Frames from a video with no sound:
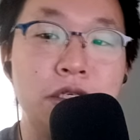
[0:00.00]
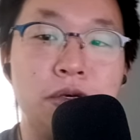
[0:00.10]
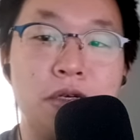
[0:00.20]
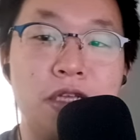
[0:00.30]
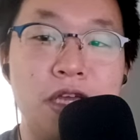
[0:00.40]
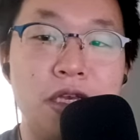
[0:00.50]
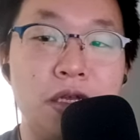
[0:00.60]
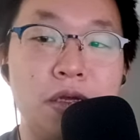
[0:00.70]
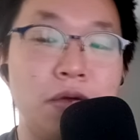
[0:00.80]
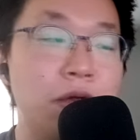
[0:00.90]
Sure thing,
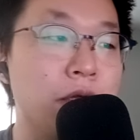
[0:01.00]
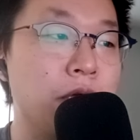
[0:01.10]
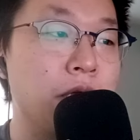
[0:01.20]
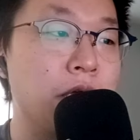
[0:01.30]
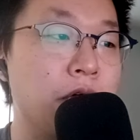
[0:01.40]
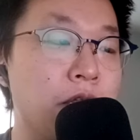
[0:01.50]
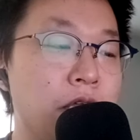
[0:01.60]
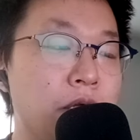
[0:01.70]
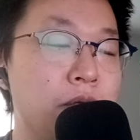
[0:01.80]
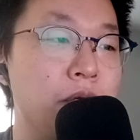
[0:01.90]
dude. Uh, I'll
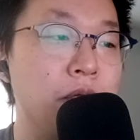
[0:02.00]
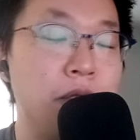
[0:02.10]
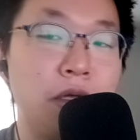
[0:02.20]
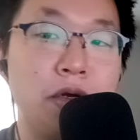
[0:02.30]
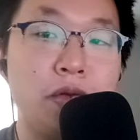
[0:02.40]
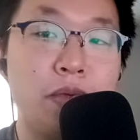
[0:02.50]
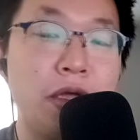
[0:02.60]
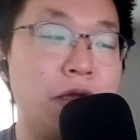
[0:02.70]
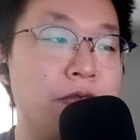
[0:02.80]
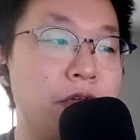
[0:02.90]
include a little
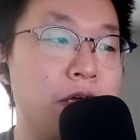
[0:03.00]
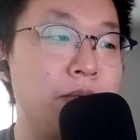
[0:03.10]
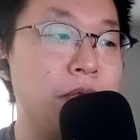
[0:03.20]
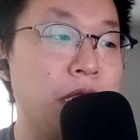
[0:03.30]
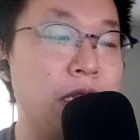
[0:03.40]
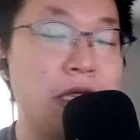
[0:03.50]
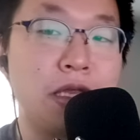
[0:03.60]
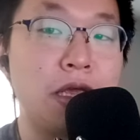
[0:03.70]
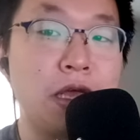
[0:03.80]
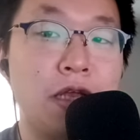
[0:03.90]
bit of an update at
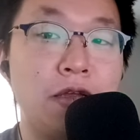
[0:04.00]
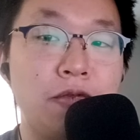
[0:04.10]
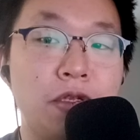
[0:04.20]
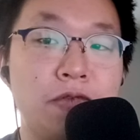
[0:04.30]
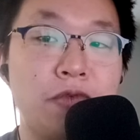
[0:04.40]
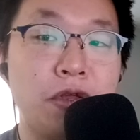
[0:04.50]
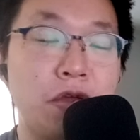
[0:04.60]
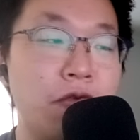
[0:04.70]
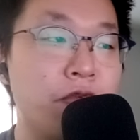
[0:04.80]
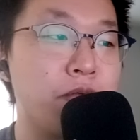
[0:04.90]
the end of this
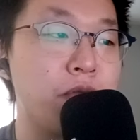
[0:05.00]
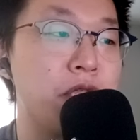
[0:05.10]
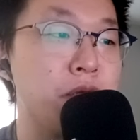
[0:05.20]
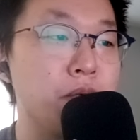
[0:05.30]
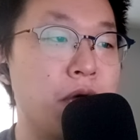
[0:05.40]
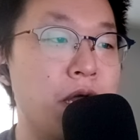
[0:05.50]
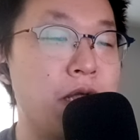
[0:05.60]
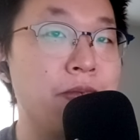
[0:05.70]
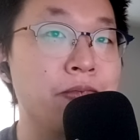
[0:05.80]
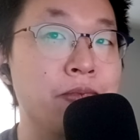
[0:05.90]
video for
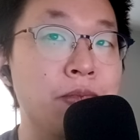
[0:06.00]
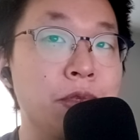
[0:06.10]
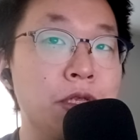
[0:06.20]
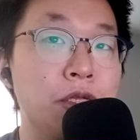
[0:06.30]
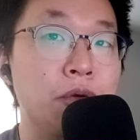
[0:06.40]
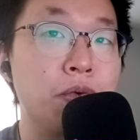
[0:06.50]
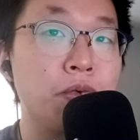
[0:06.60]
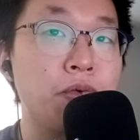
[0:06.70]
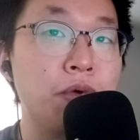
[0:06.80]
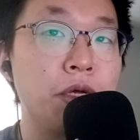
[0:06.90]
MinUI. So
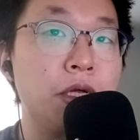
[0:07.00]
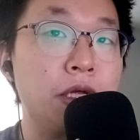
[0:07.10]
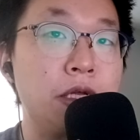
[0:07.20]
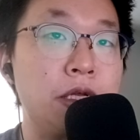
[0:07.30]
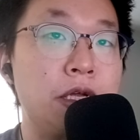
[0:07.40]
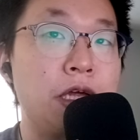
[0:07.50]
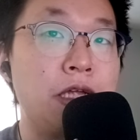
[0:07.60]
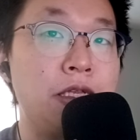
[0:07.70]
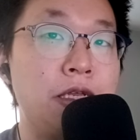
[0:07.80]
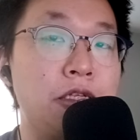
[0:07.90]
Ruka,
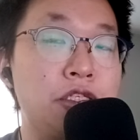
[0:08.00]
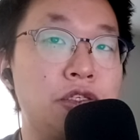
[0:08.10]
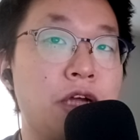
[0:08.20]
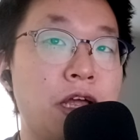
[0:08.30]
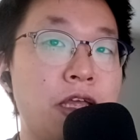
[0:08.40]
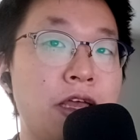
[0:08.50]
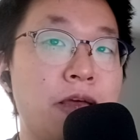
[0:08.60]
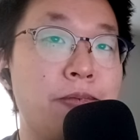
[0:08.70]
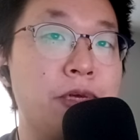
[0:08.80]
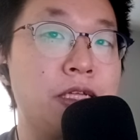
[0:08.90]
I didn't try
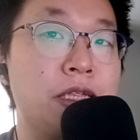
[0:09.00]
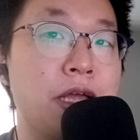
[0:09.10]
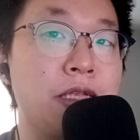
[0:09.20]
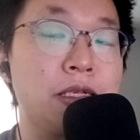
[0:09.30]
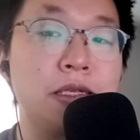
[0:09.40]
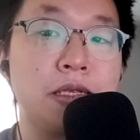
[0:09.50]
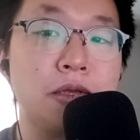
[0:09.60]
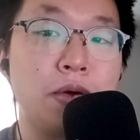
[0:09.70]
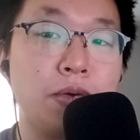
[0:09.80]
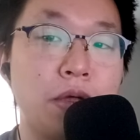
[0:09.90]
yet, but that's
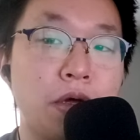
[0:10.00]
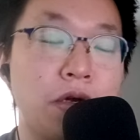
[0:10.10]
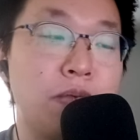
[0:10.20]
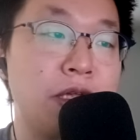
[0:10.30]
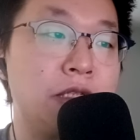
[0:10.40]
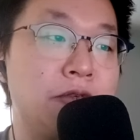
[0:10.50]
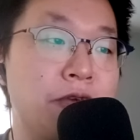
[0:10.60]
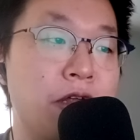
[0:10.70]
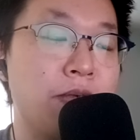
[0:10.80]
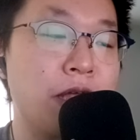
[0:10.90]
no longer being
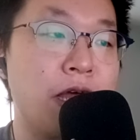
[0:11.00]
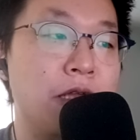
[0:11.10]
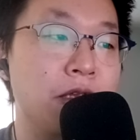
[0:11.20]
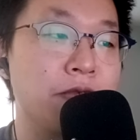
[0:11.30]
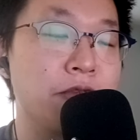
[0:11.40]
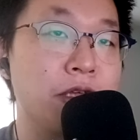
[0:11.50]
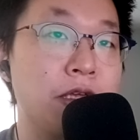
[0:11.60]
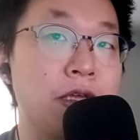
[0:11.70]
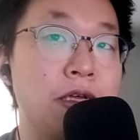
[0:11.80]
developed actively.